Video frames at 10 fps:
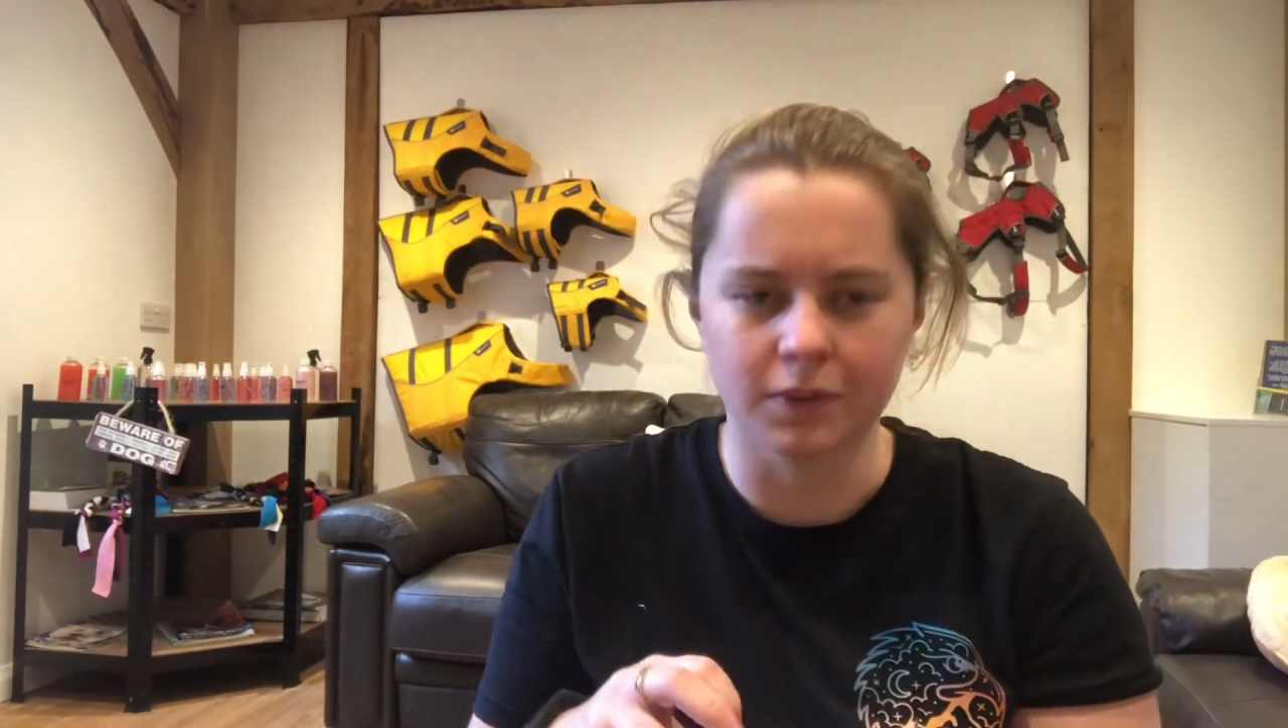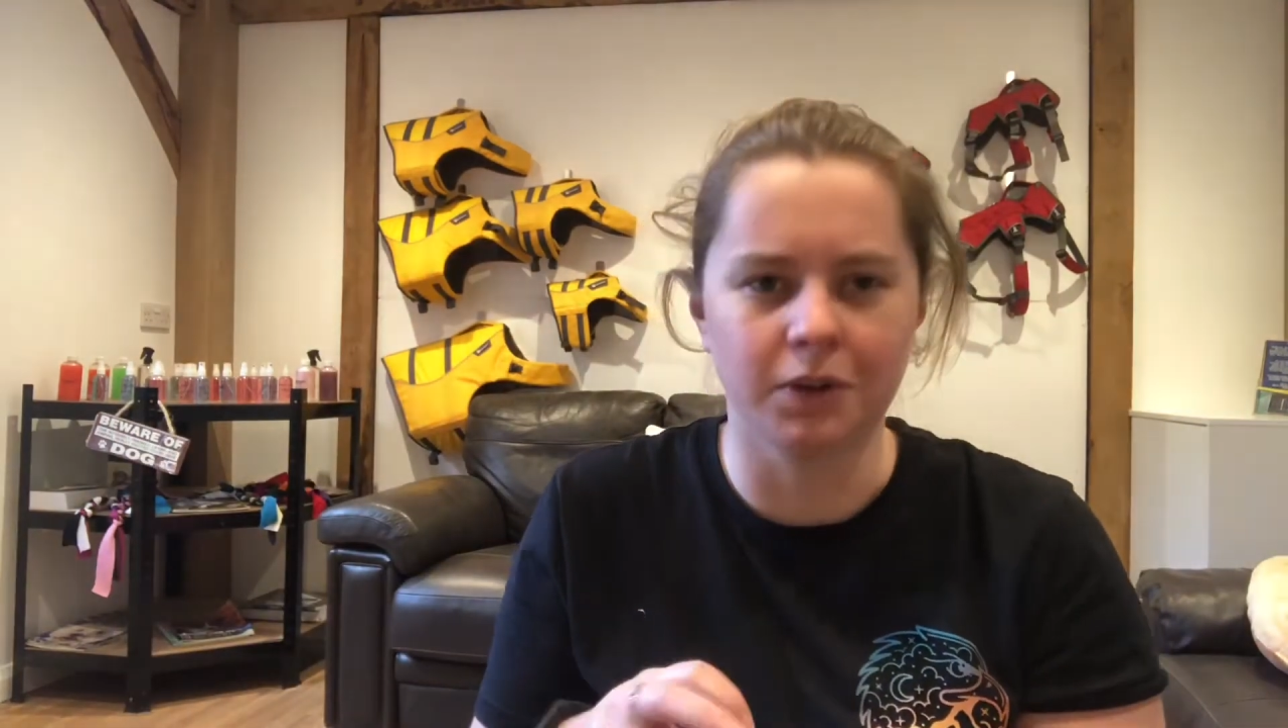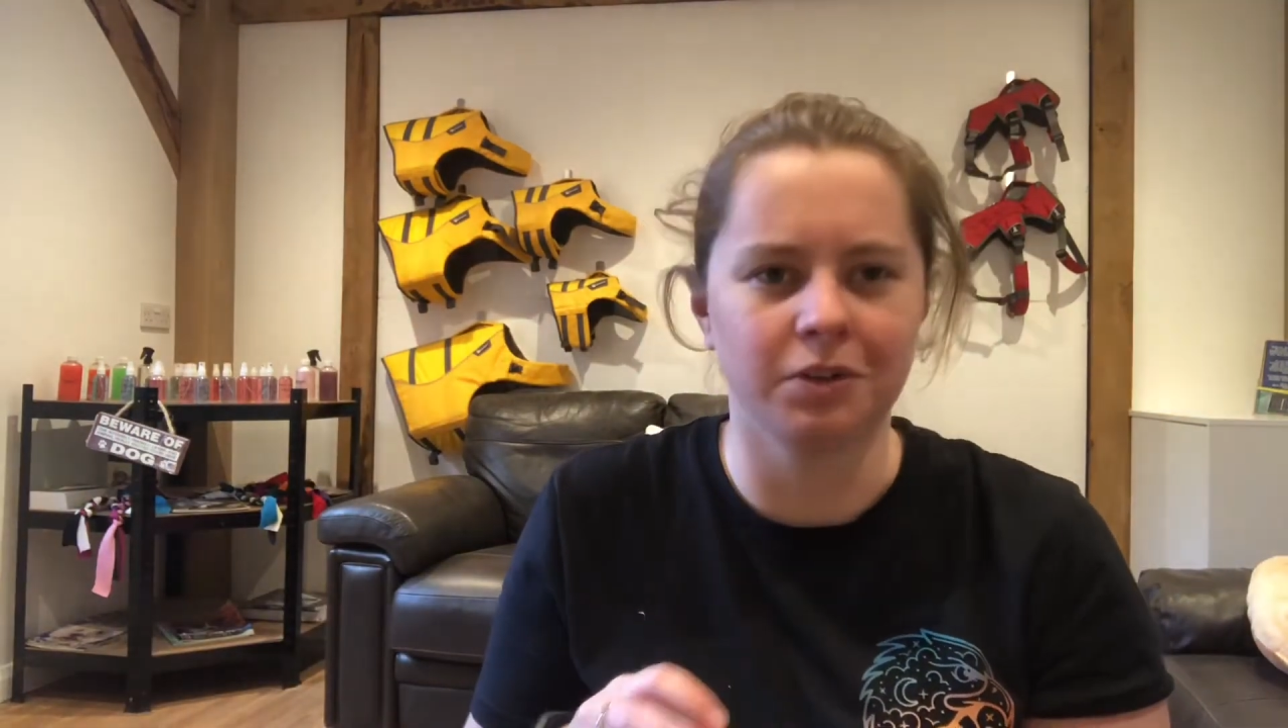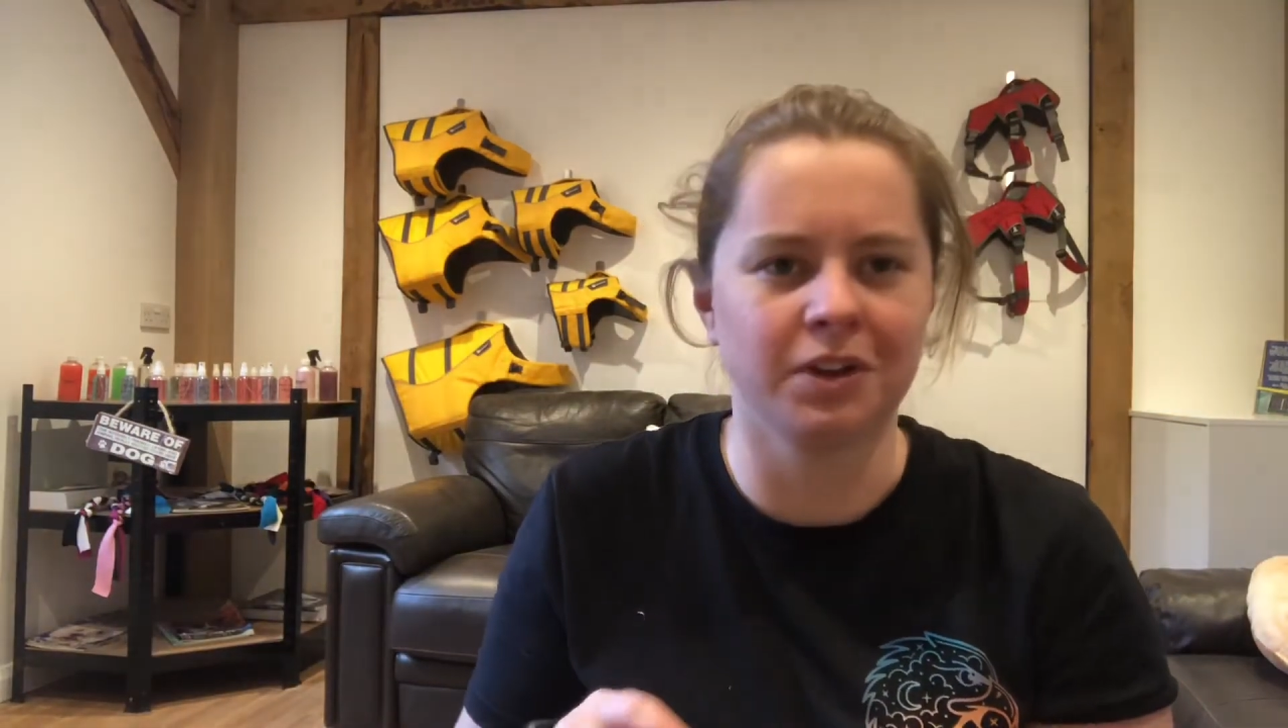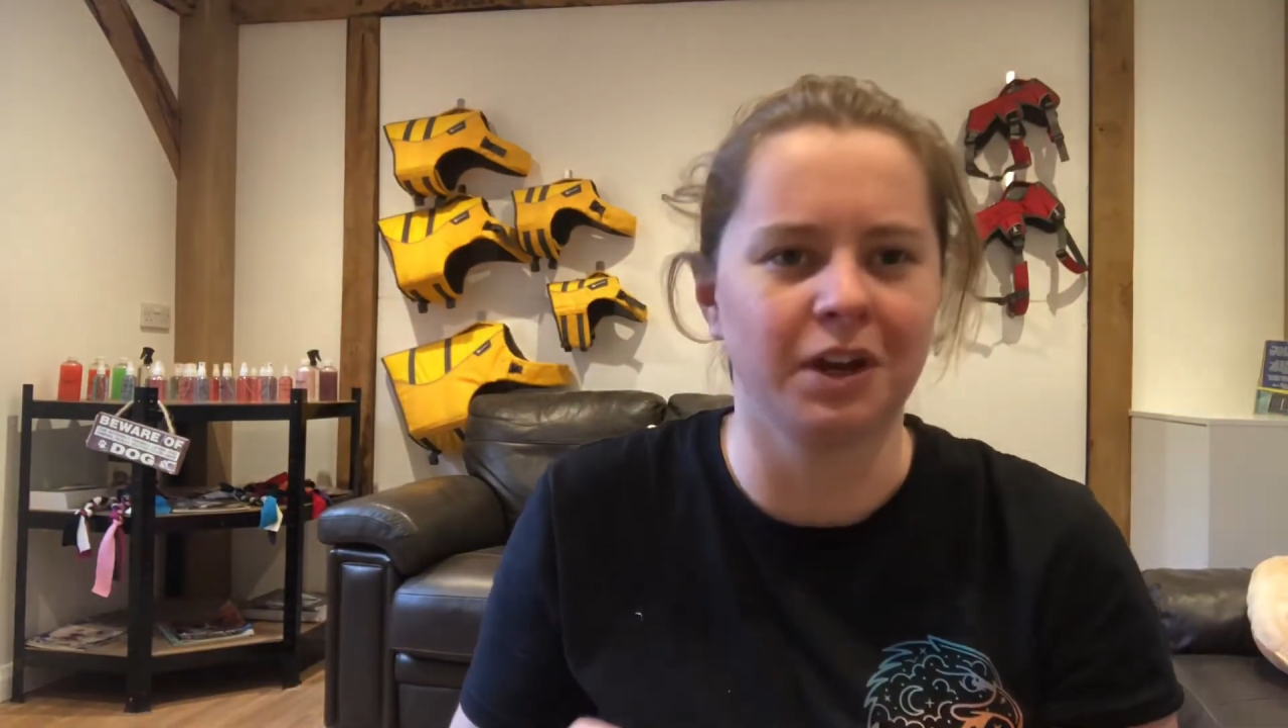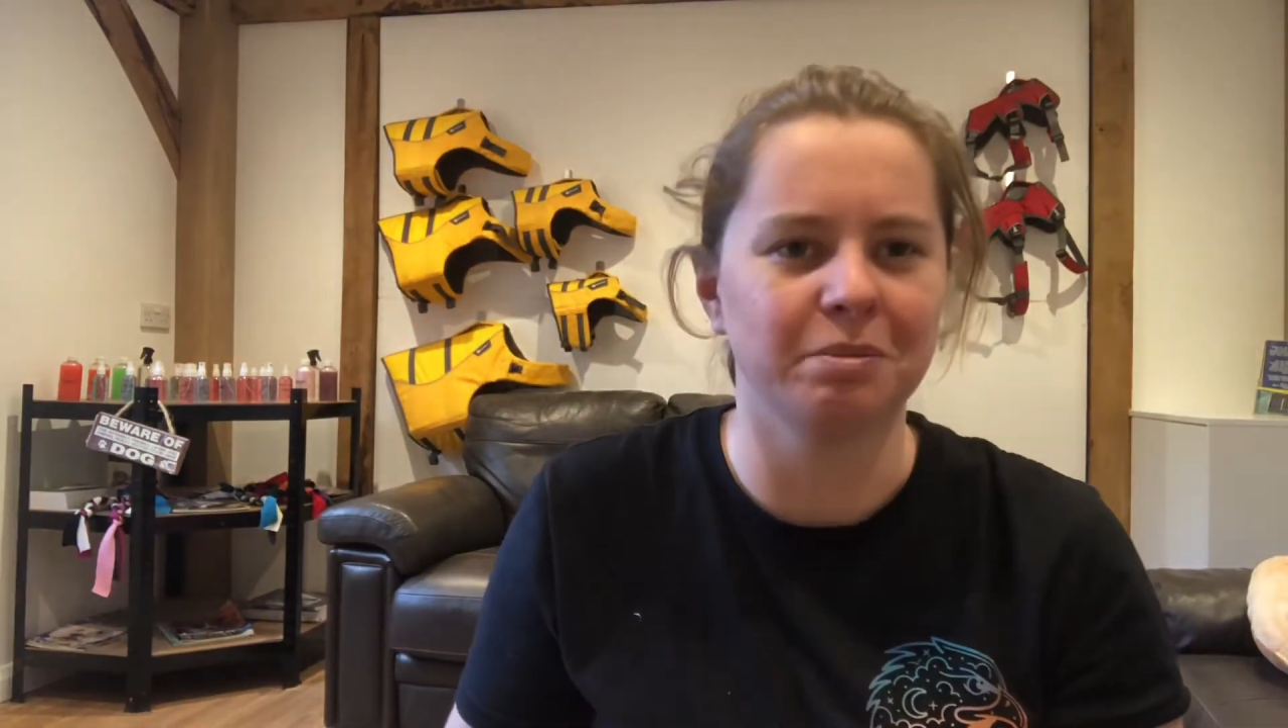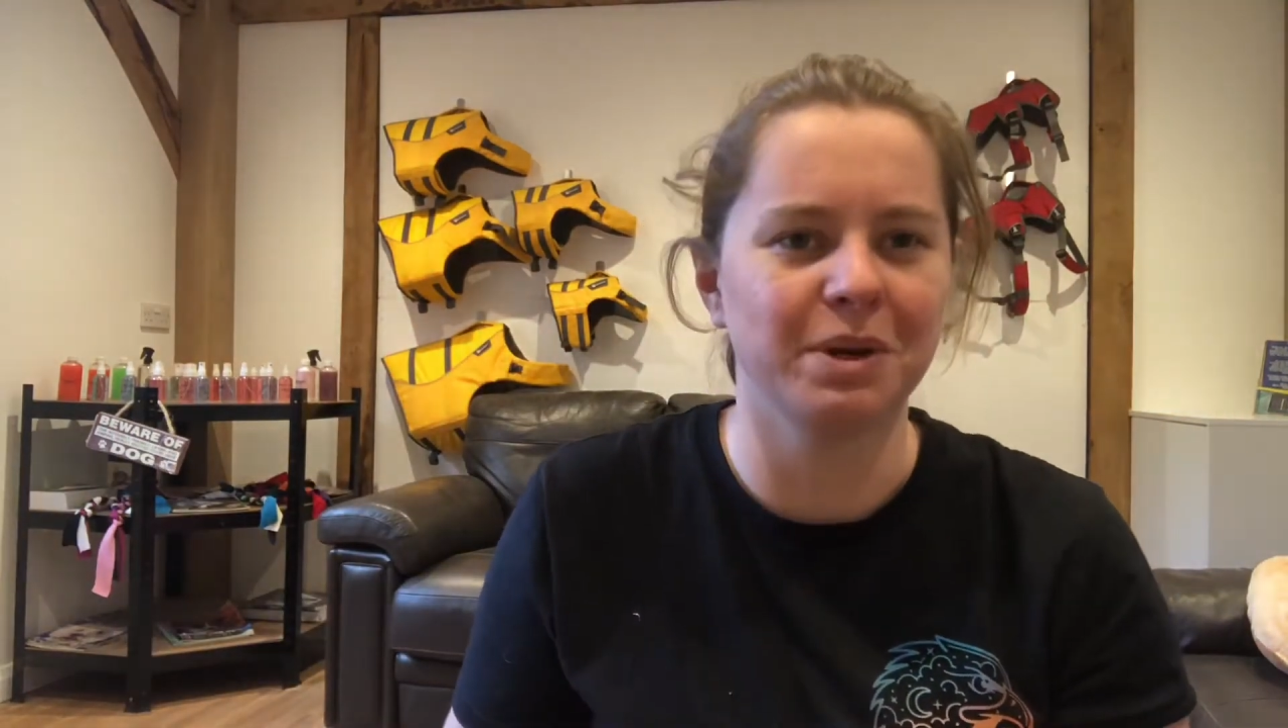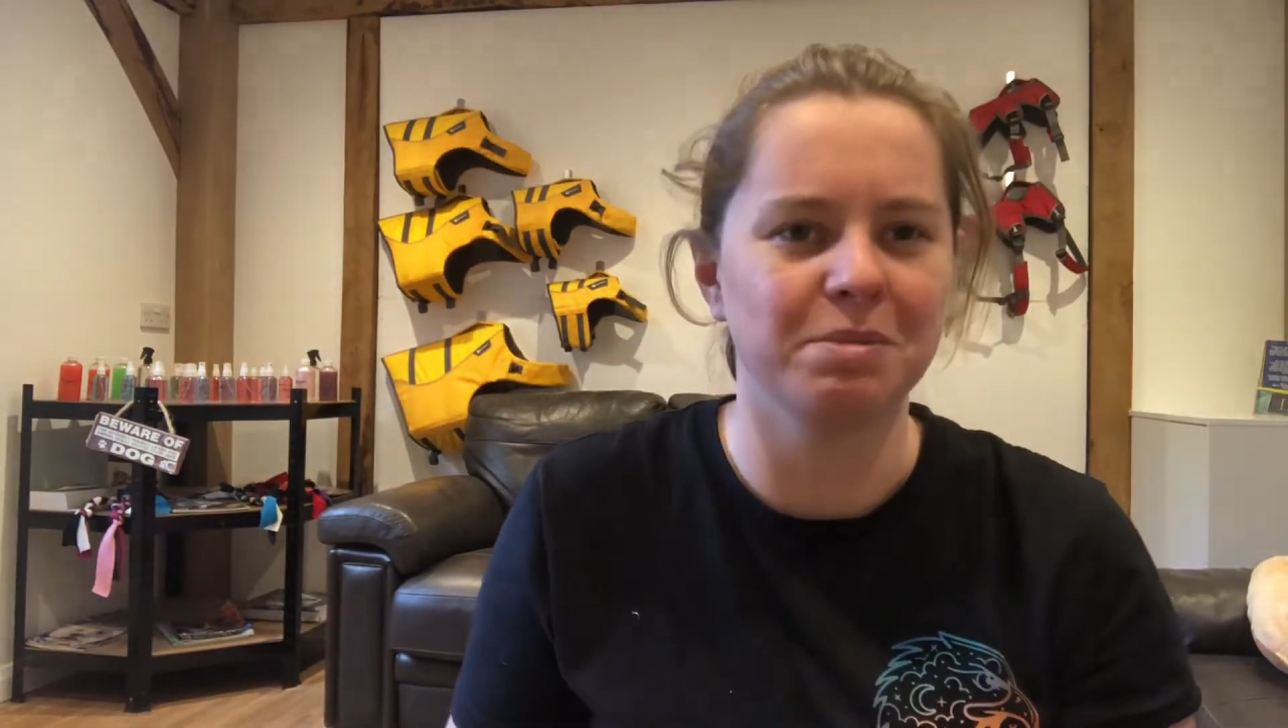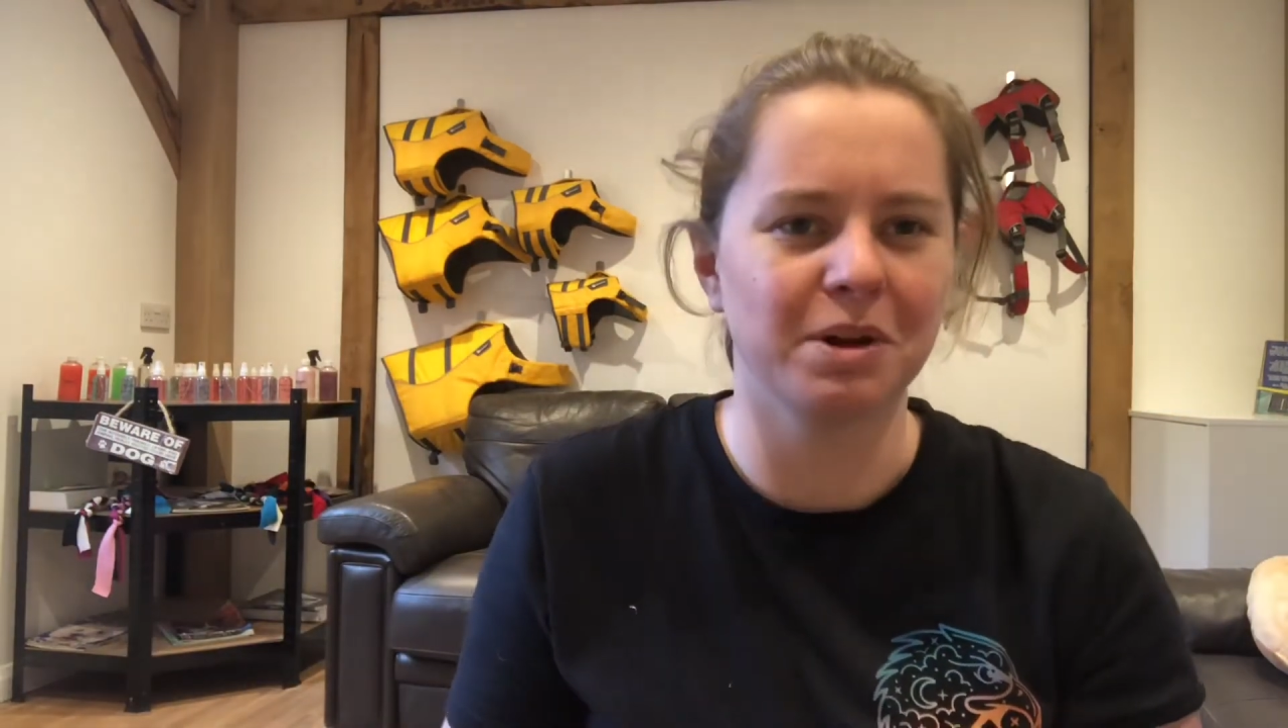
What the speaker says: Okay, maybe